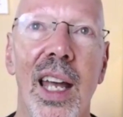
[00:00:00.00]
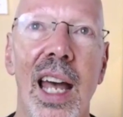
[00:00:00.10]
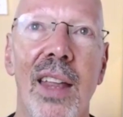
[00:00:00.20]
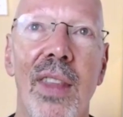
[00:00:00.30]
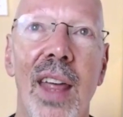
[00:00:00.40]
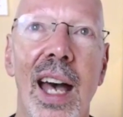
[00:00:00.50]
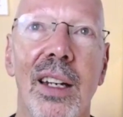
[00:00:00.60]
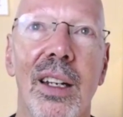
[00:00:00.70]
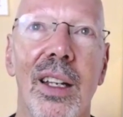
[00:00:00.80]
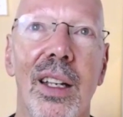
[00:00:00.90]
and that
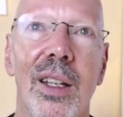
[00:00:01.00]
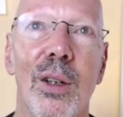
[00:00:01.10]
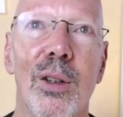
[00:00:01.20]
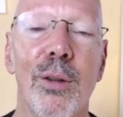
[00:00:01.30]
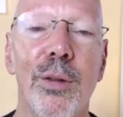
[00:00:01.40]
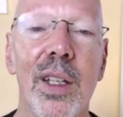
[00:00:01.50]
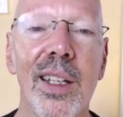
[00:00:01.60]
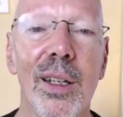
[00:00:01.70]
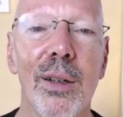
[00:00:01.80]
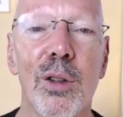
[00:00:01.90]
there's a
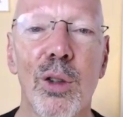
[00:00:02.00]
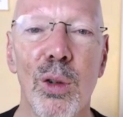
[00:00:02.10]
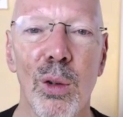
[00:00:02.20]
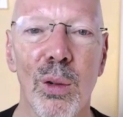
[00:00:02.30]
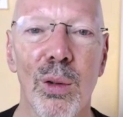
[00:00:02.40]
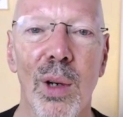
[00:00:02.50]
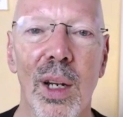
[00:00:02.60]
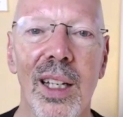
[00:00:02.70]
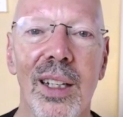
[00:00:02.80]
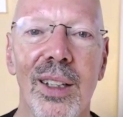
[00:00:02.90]
feeling of truth, right?